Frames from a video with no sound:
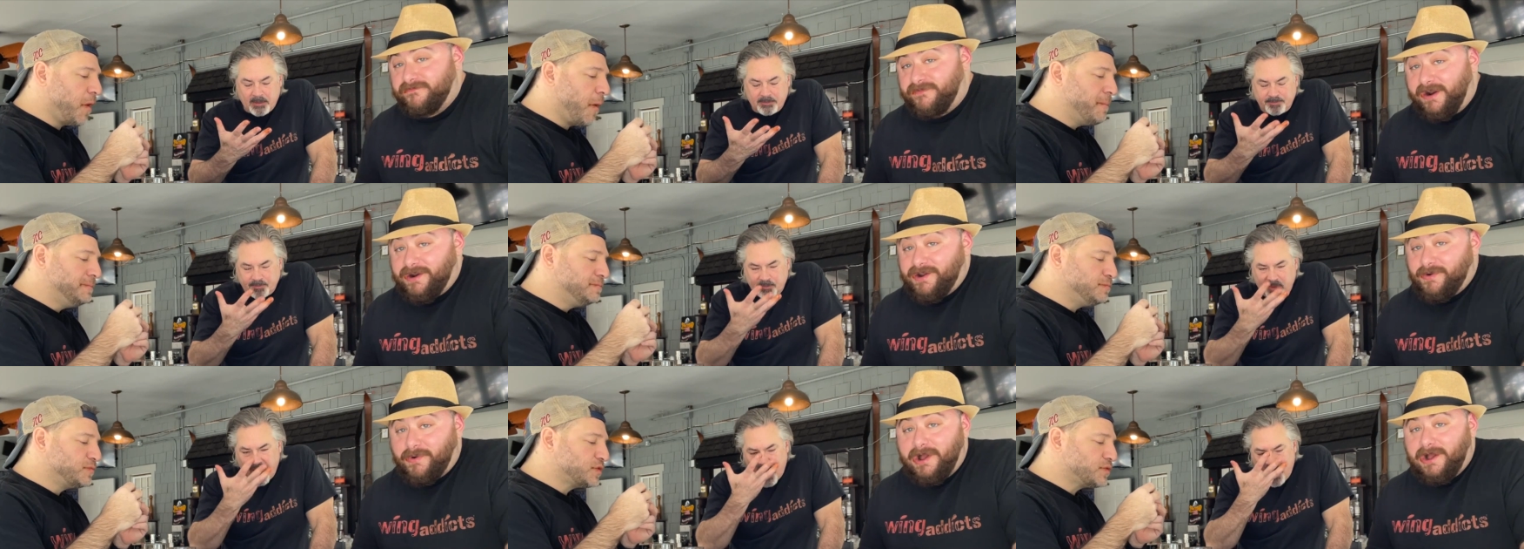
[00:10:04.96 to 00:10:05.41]

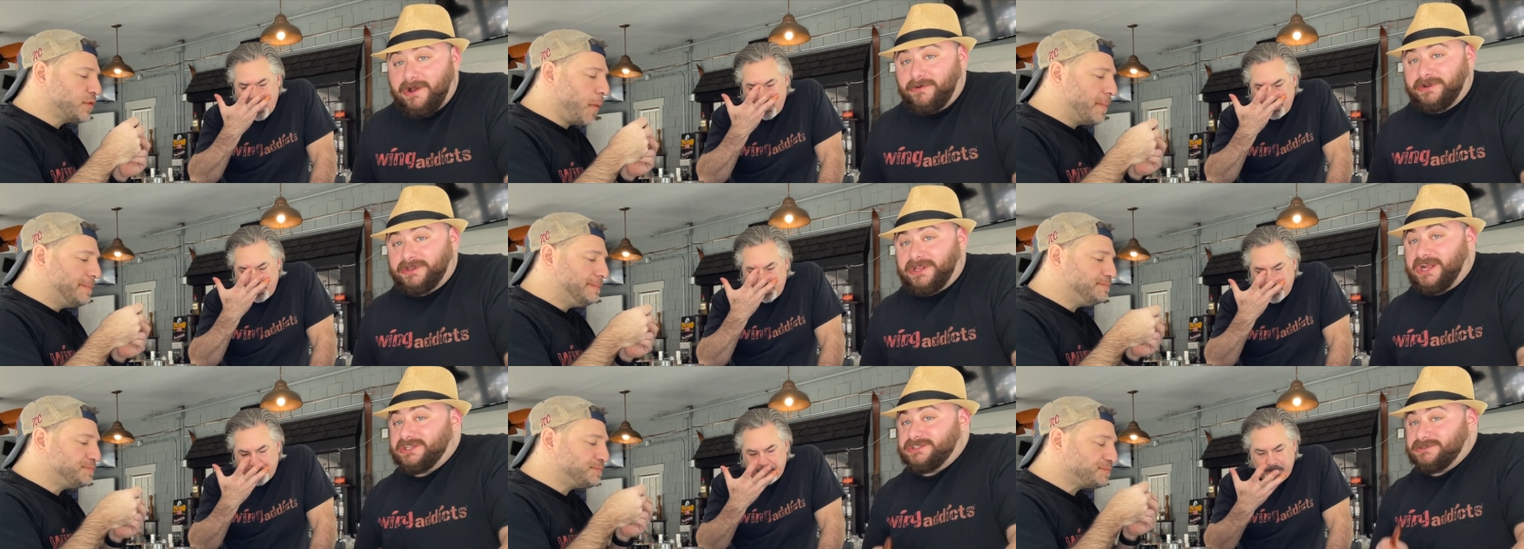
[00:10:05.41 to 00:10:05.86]
Speaker 1: very
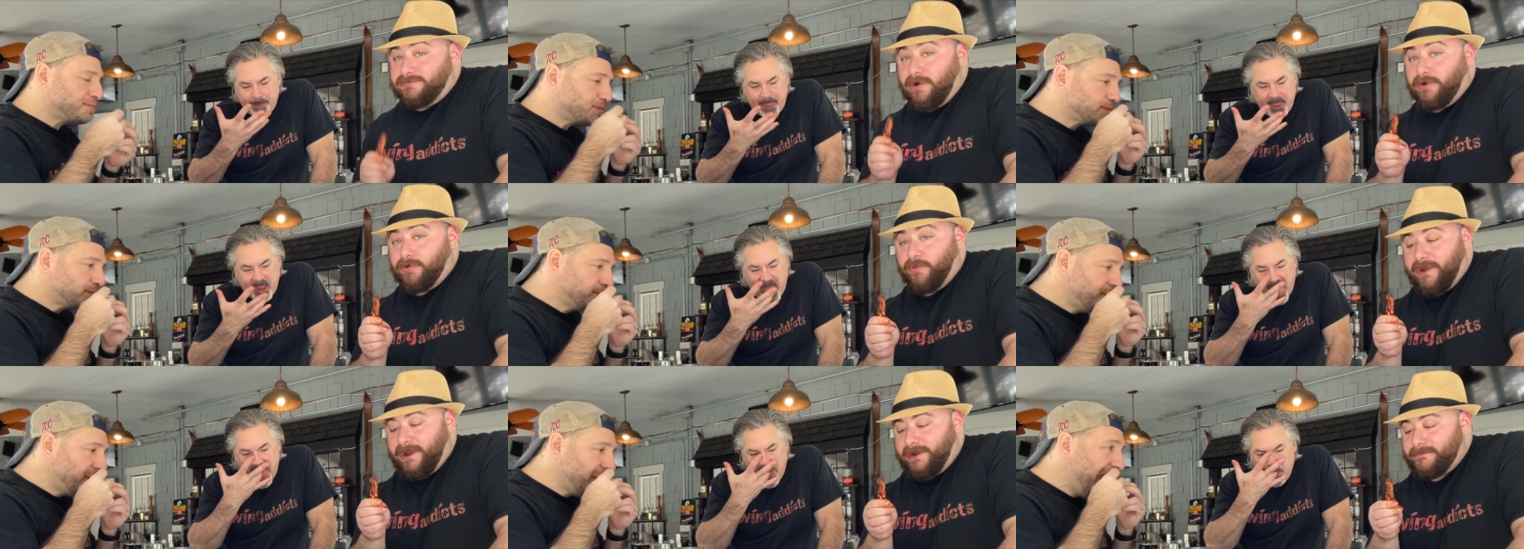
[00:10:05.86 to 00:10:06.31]
well with that
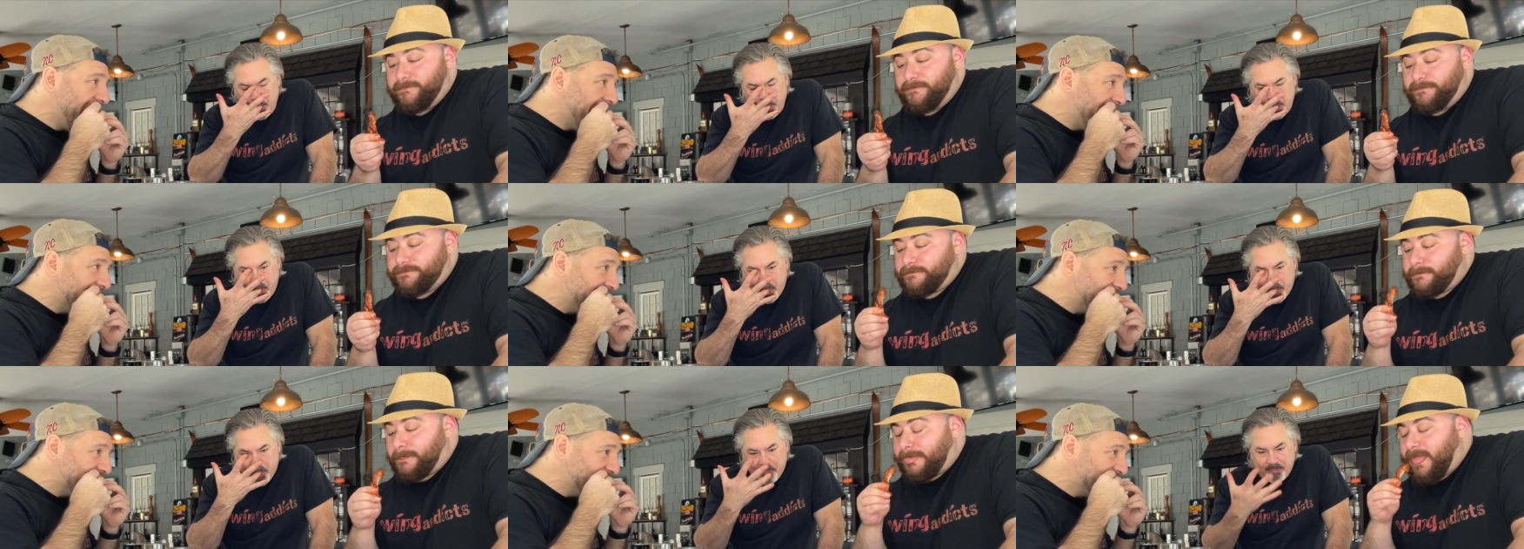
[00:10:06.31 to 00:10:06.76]
smoke wing.
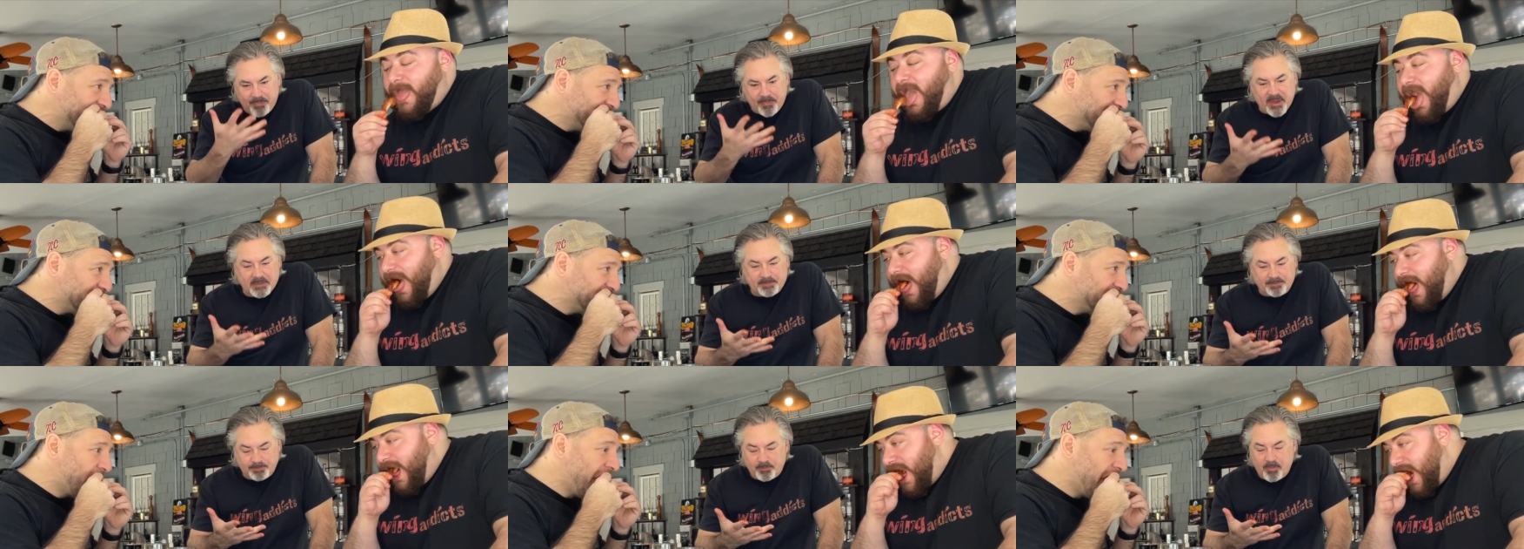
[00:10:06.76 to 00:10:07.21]

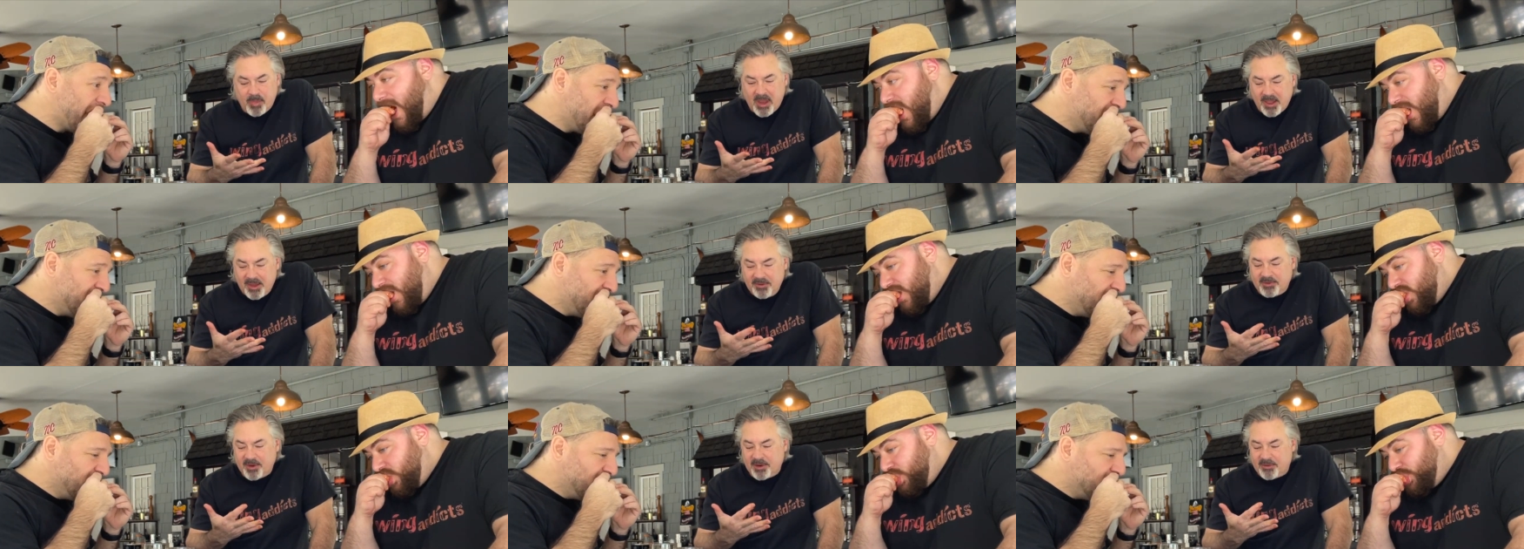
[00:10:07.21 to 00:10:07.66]

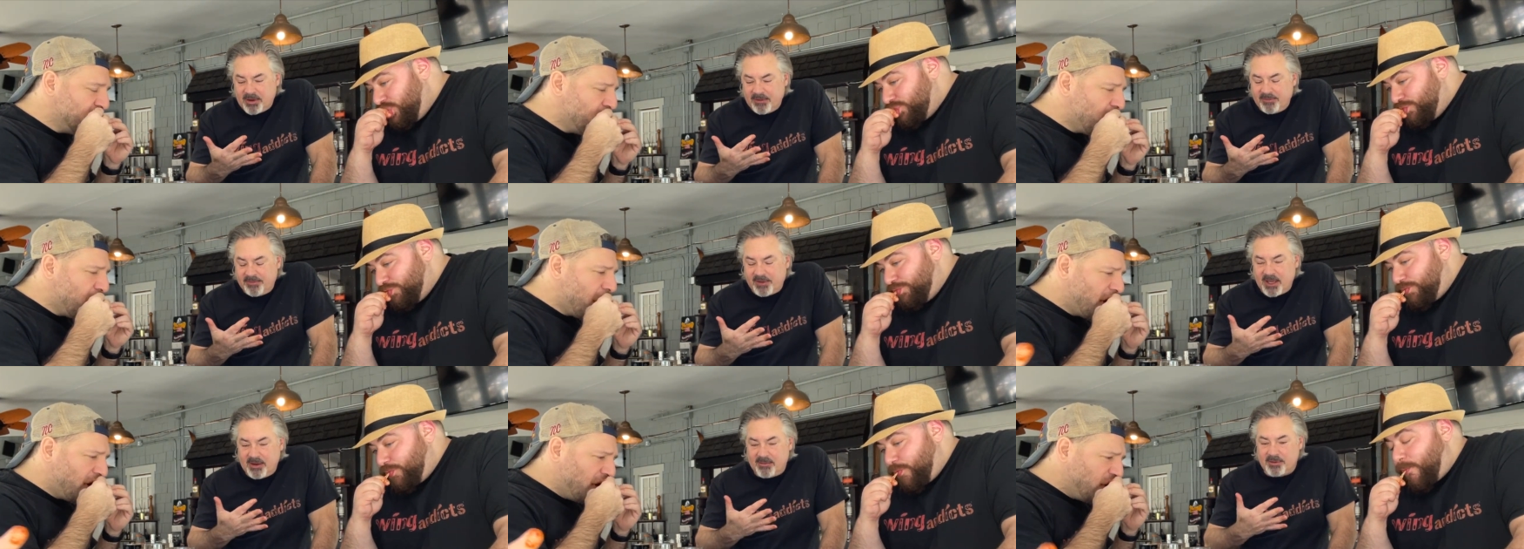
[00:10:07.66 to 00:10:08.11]
These are
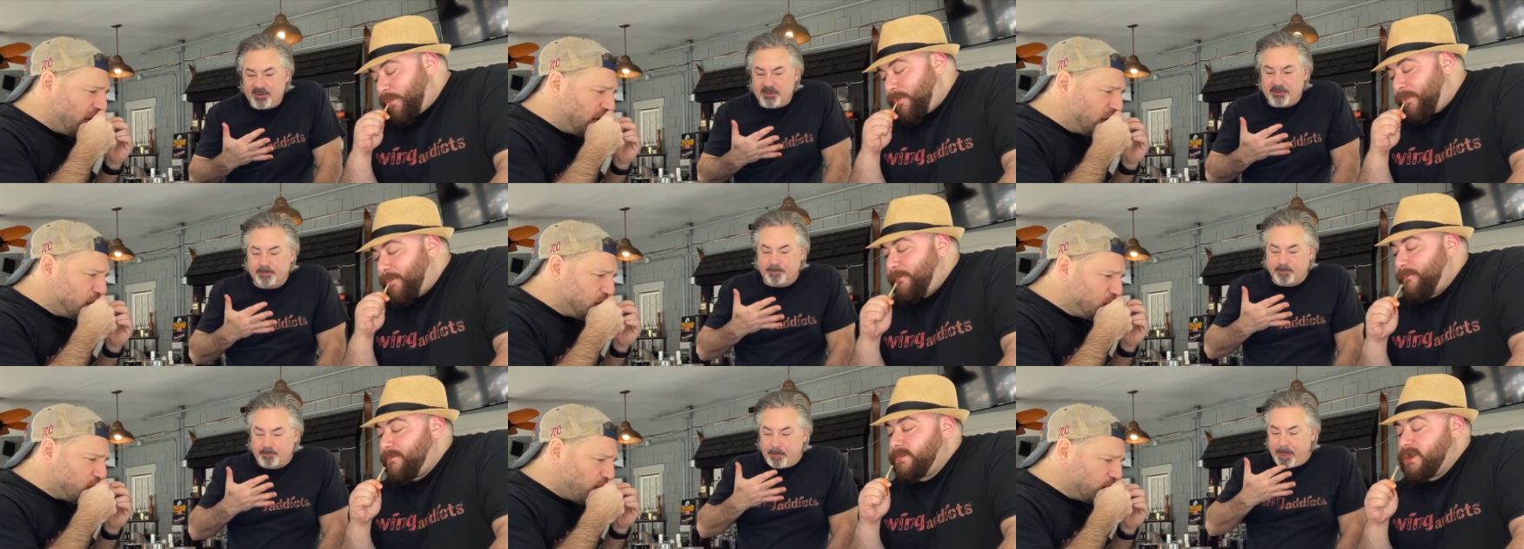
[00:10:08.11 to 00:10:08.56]
great flavors.
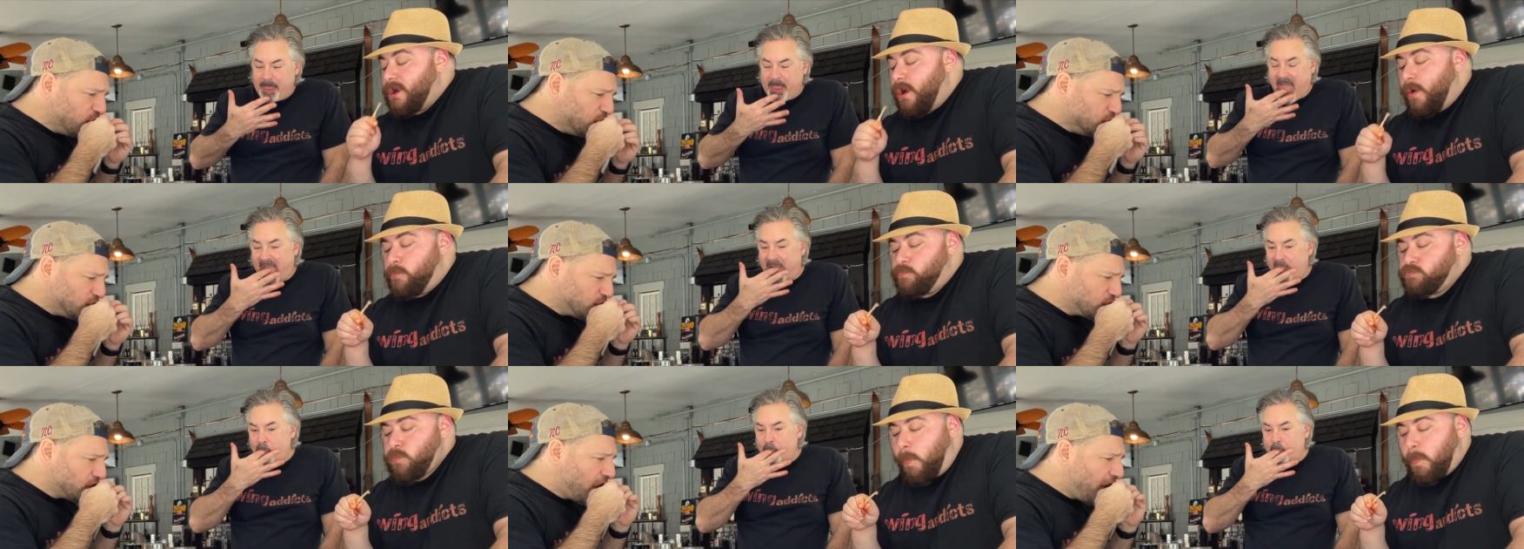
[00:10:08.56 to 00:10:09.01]

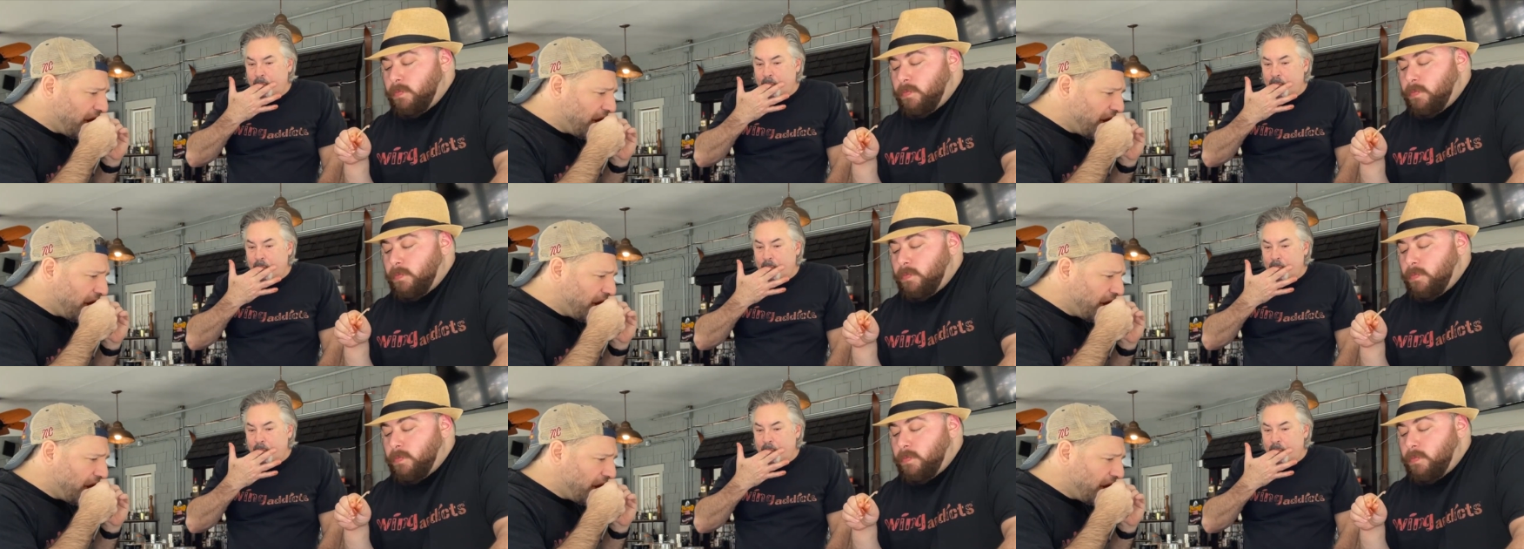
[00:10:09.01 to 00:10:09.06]
Mm.